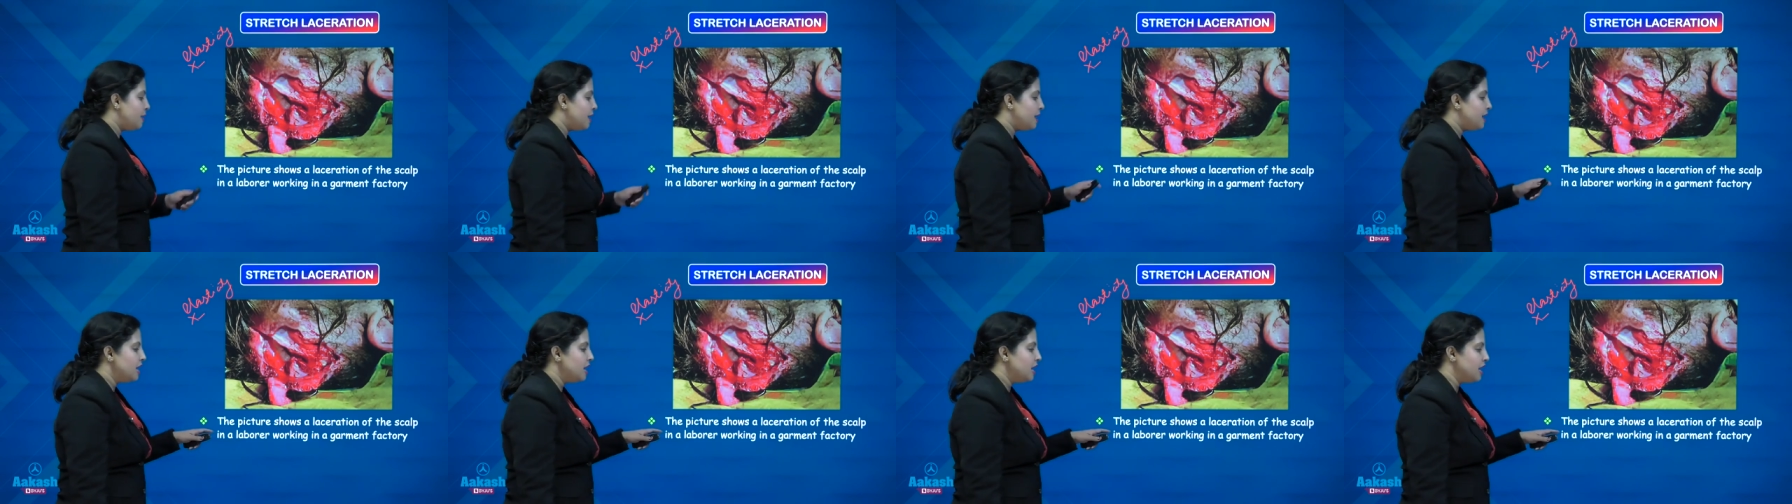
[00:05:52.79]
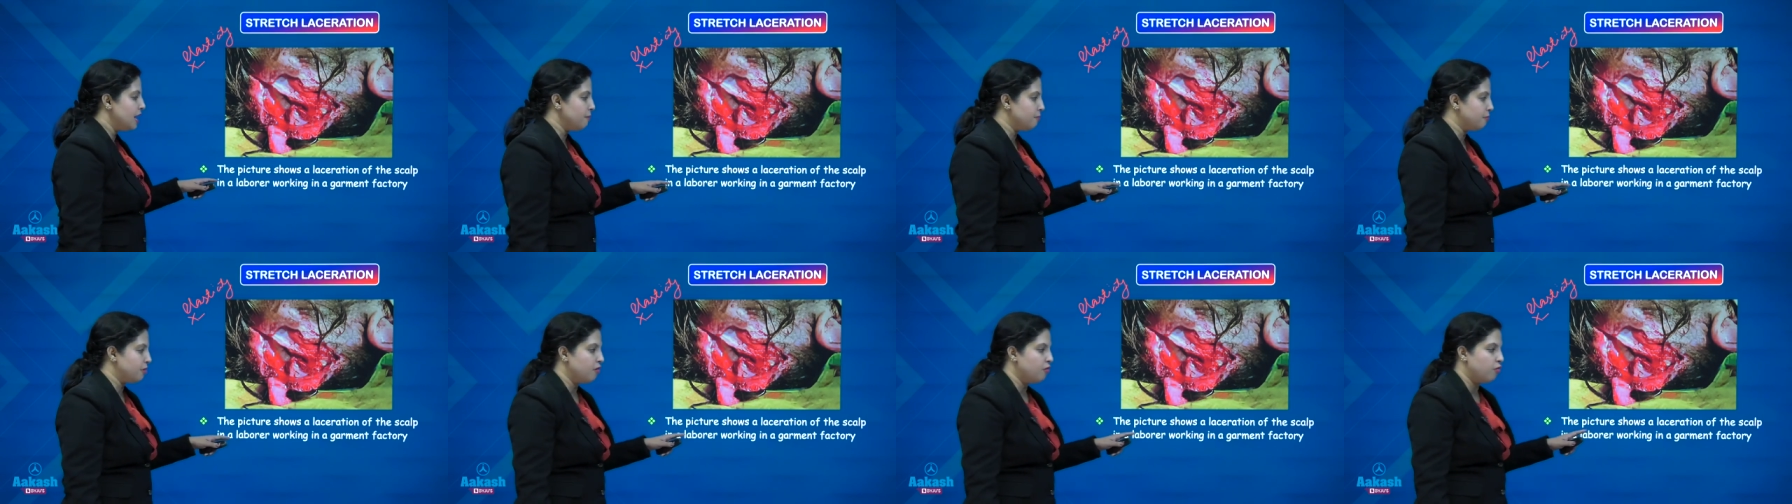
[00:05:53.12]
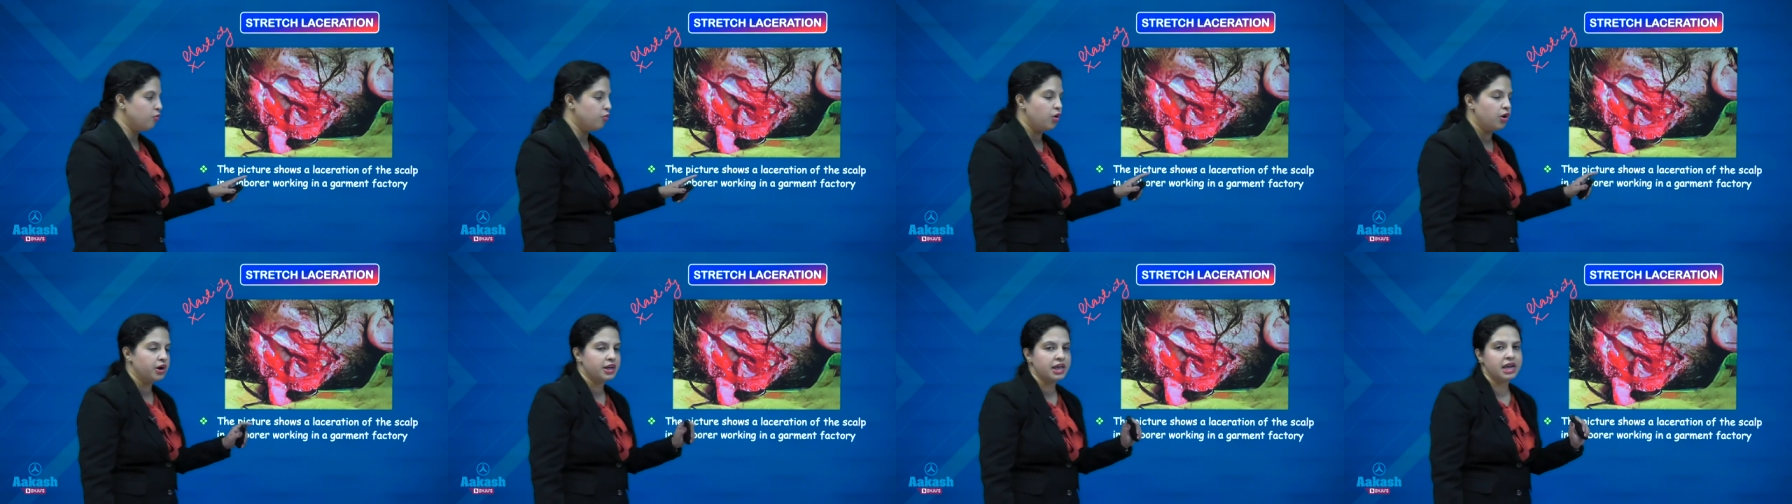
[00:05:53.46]
in a laborer
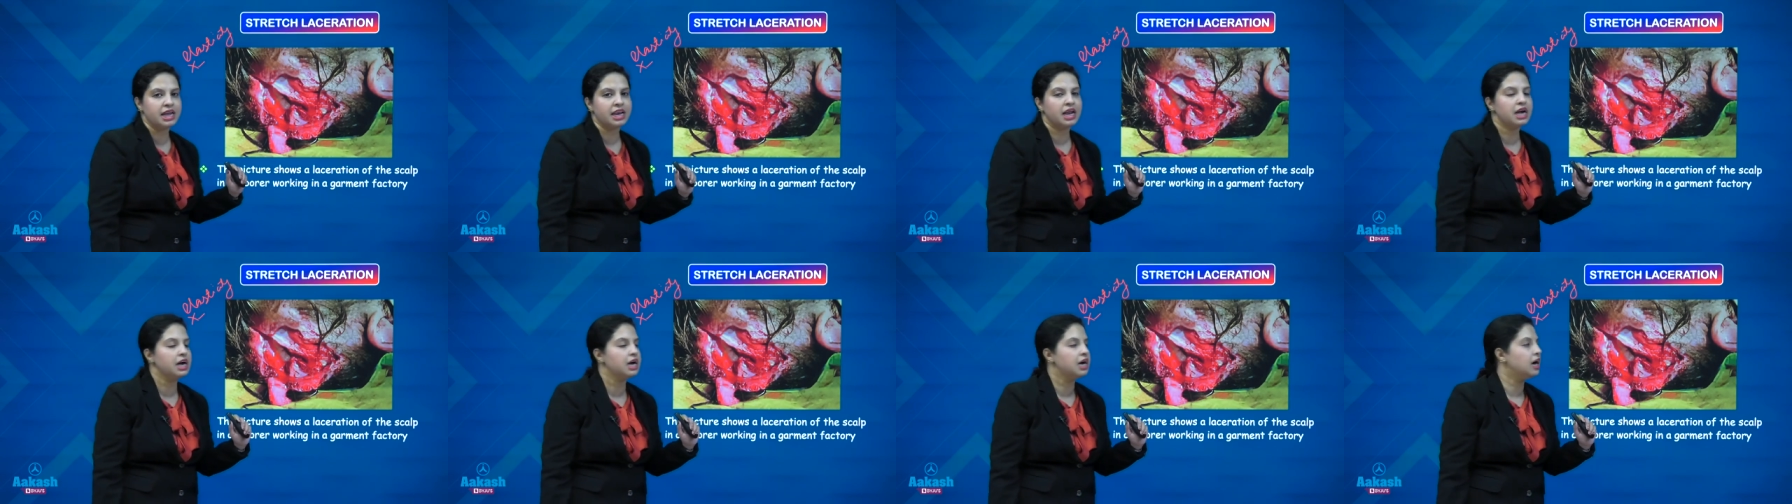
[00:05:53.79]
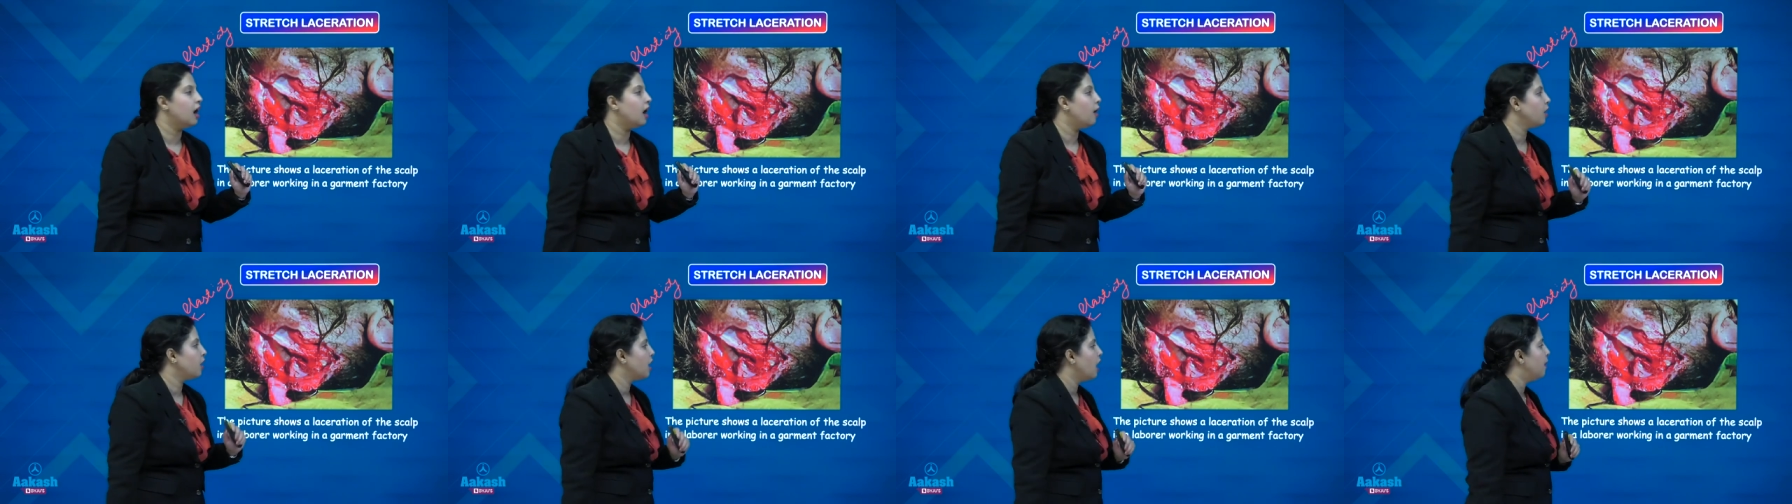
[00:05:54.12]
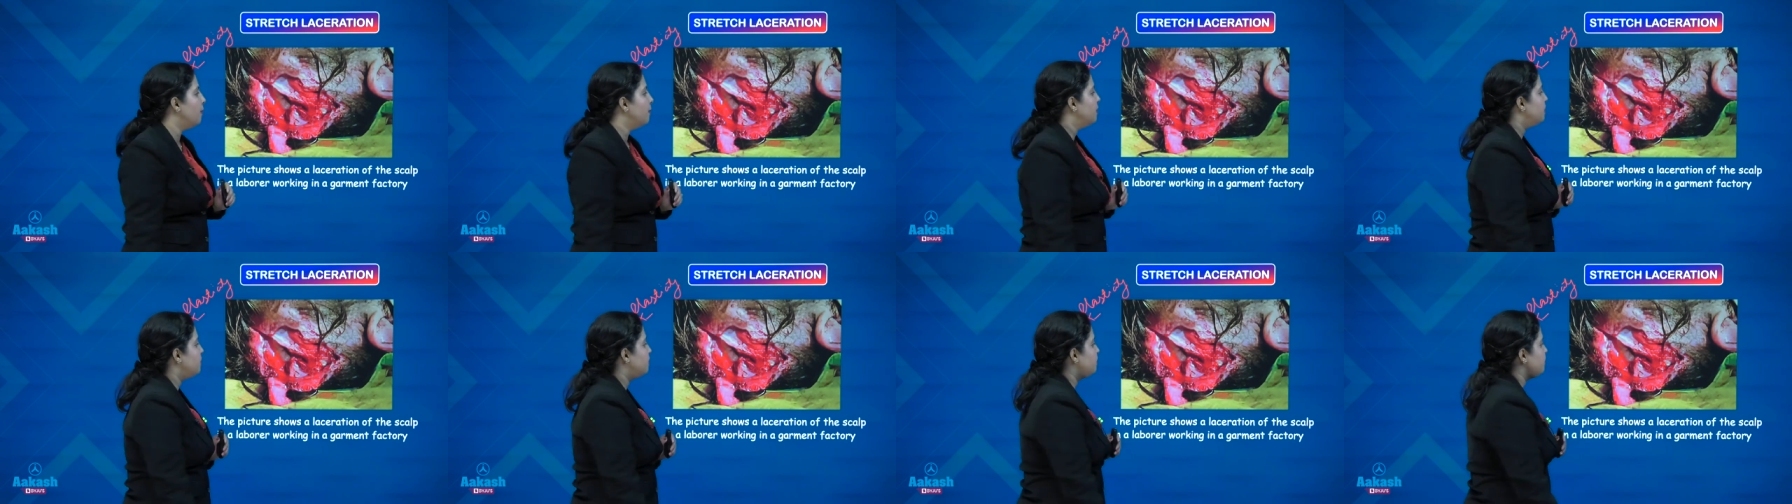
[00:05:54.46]
working in a
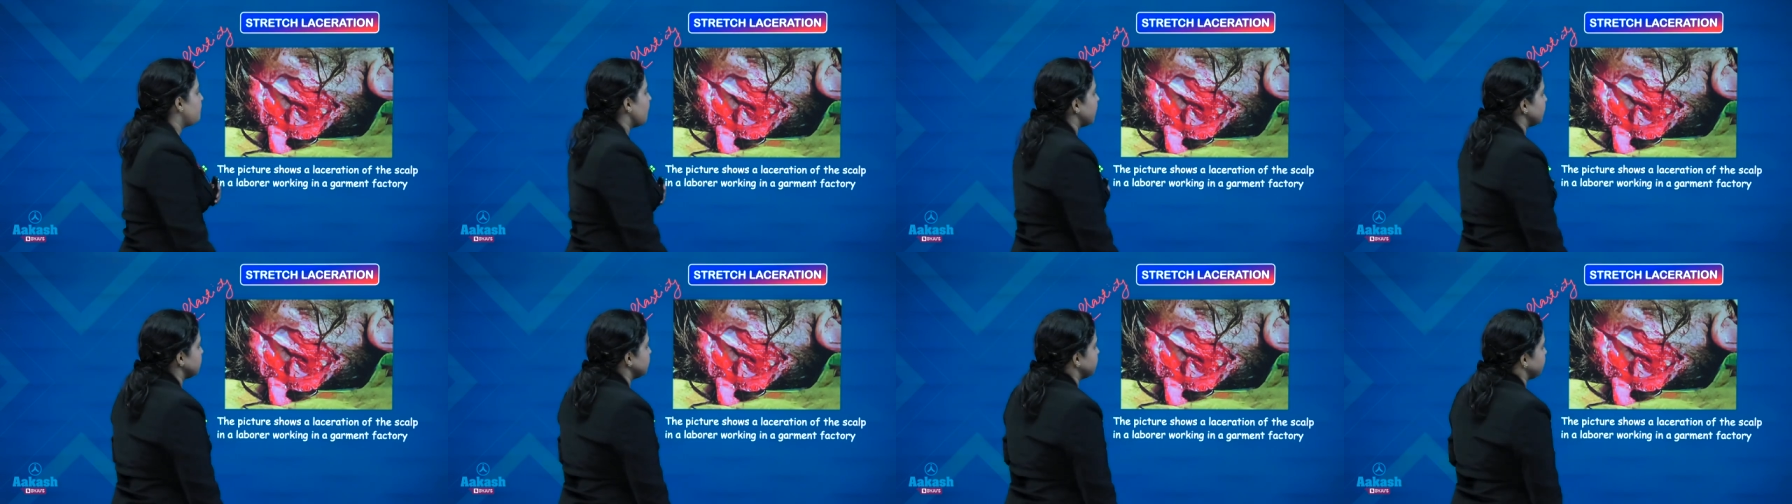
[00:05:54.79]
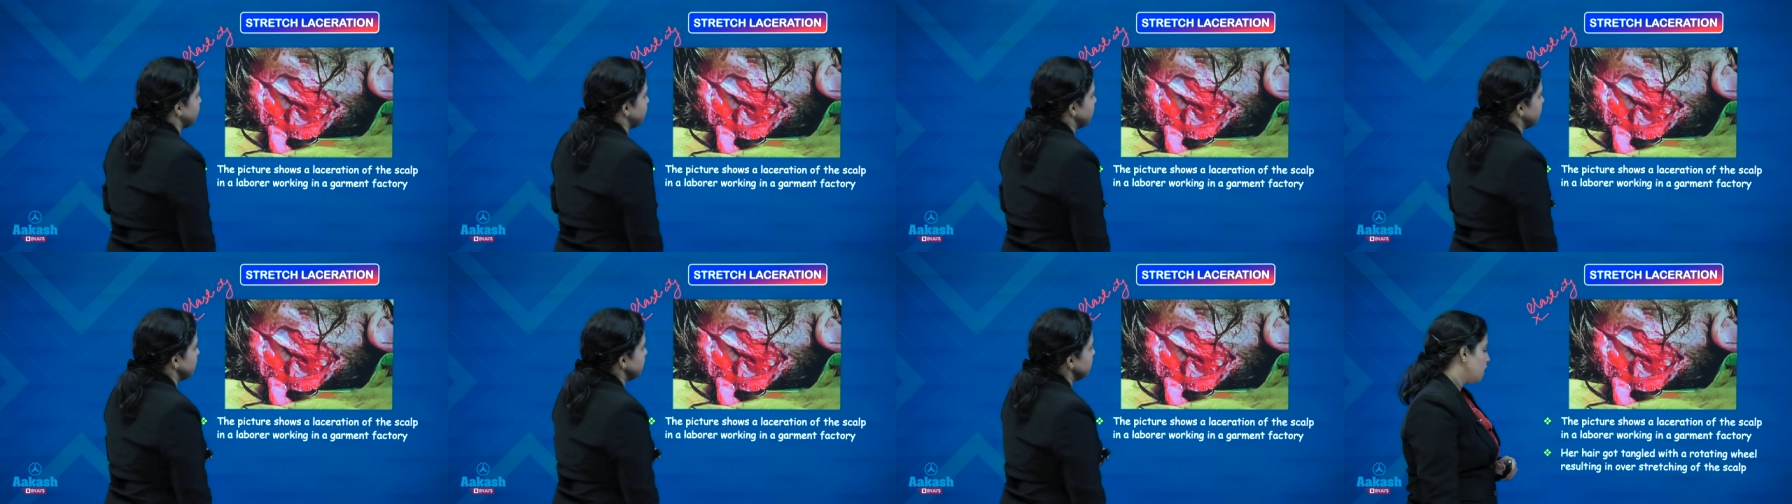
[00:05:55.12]
garment factory.